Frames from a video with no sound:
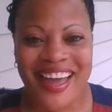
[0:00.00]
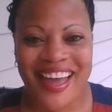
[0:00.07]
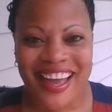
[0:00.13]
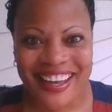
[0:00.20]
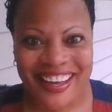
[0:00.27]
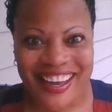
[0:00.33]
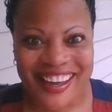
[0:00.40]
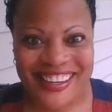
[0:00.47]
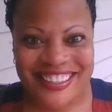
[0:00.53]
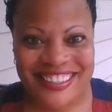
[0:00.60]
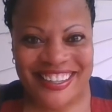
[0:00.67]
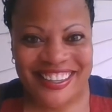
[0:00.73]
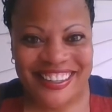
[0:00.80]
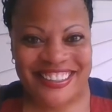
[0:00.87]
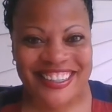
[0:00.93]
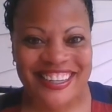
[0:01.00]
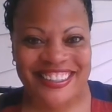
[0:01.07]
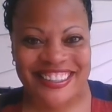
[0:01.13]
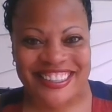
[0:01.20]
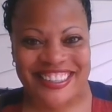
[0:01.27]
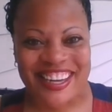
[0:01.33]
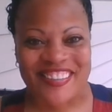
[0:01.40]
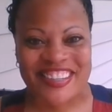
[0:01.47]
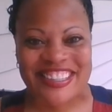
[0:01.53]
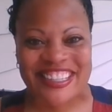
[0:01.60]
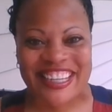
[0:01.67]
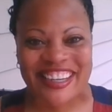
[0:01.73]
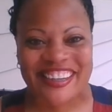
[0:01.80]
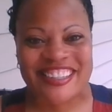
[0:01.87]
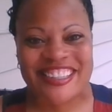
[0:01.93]
Hey guys, Latonya Davis
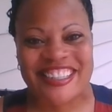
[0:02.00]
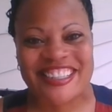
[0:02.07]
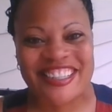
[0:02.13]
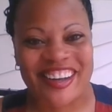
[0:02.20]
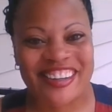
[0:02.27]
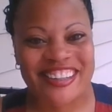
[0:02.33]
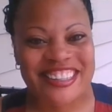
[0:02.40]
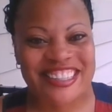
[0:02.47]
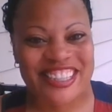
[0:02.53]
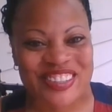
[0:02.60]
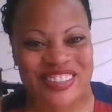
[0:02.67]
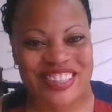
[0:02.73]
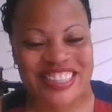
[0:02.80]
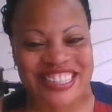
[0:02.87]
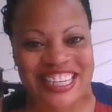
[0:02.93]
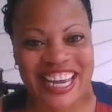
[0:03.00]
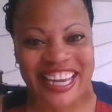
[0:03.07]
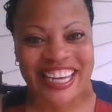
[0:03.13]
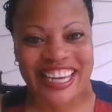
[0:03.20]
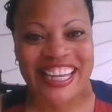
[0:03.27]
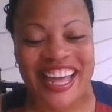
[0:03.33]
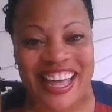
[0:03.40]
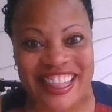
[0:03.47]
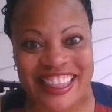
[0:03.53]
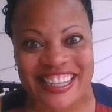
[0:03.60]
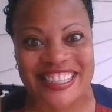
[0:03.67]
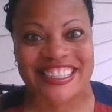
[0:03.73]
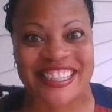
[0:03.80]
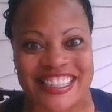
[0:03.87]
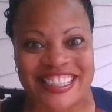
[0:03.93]
here to talk to you today.
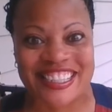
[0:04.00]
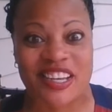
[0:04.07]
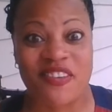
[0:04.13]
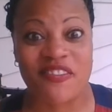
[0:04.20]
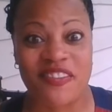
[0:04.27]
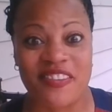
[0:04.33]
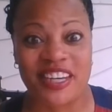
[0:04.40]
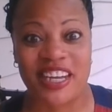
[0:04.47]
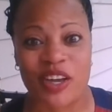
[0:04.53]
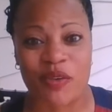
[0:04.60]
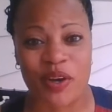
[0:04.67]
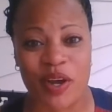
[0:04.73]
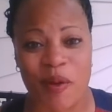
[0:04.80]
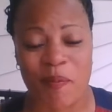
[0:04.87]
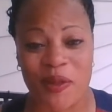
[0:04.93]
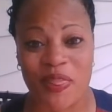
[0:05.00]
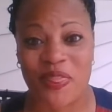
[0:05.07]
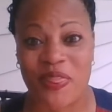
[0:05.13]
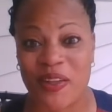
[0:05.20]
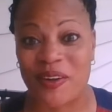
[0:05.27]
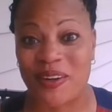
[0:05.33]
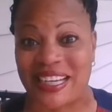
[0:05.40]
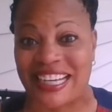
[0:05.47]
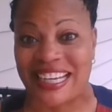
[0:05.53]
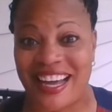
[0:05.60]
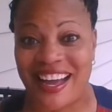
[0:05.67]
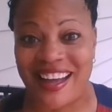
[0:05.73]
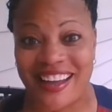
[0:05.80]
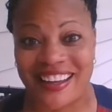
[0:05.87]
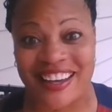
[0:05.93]
This is video number
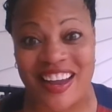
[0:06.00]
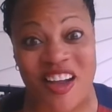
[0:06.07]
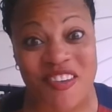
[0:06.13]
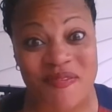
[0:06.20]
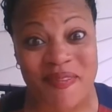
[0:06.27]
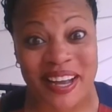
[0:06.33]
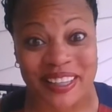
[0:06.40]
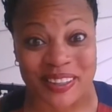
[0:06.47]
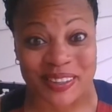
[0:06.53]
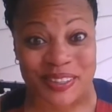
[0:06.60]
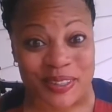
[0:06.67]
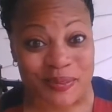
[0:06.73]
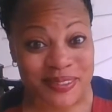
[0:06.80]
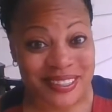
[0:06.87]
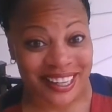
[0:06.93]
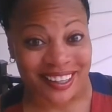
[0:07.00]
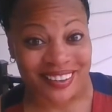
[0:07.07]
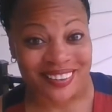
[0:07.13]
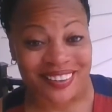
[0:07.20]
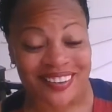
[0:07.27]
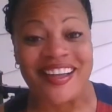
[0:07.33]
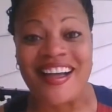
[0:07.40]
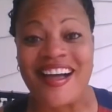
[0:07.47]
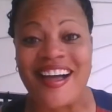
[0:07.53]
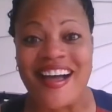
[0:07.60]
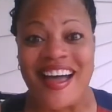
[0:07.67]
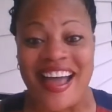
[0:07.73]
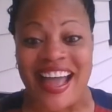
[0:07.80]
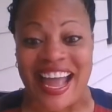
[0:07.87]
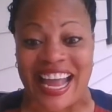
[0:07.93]
39 of my YouTube channel.
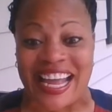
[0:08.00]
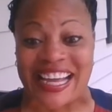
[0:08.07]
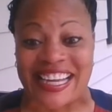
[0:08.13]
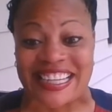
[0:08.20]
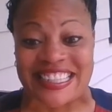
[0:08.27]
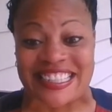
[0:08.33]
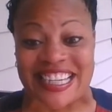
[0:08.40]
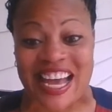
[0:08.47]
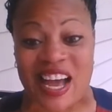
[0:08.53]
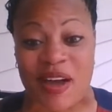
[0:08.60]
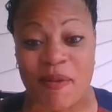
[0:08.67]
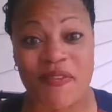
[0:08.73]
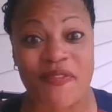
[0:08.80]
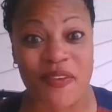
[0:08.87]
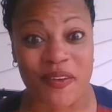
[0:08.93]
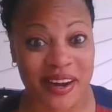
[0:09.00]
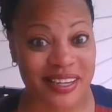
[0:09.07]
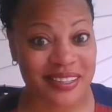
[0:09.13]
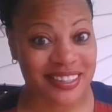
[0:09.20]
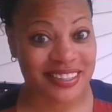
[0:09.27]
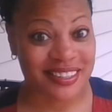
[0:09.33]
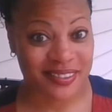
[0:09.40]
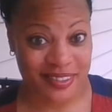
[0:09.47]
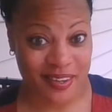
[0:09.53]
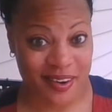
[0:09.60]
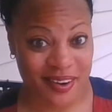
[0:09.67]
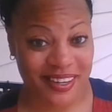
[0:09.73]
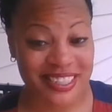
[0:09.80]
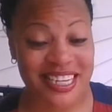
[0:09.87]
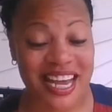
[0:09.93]
And before I
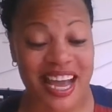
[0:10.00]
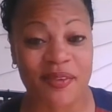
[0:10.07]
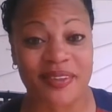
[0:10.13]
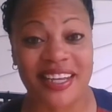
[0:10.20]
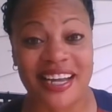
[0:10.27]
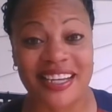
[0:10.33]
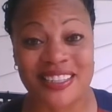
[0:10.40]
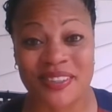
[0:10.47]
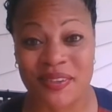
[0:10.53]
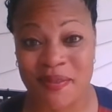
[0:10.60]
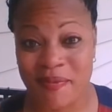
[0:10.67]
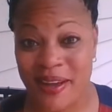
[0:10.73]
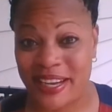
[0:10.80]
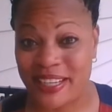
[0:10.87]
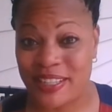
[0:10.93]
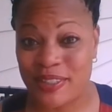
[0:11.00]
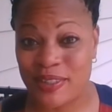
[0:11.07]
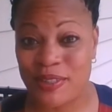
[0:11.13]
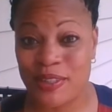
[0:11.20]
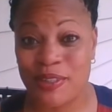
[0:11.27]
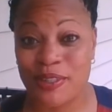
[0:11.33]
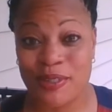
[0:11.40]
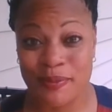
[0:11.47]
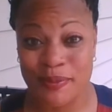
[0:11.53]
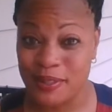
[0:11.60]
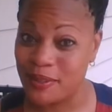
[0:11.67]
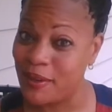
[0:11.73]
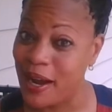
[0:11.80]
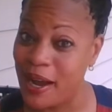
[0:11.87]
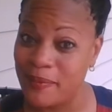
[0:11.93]
start, I would like to remind you to
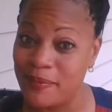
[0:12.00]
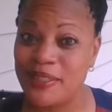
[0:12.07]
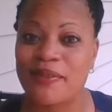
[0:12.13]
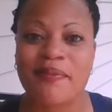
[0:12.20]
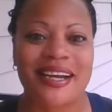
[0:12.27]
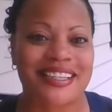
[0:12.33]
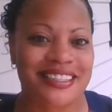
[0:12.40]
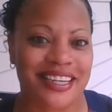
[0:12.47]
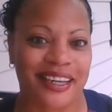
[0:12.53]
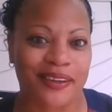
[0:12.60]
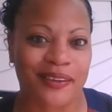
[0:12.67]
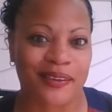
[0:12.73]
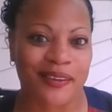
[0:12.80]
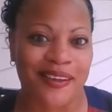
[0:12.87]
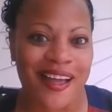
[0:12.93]
subscribe to my channel,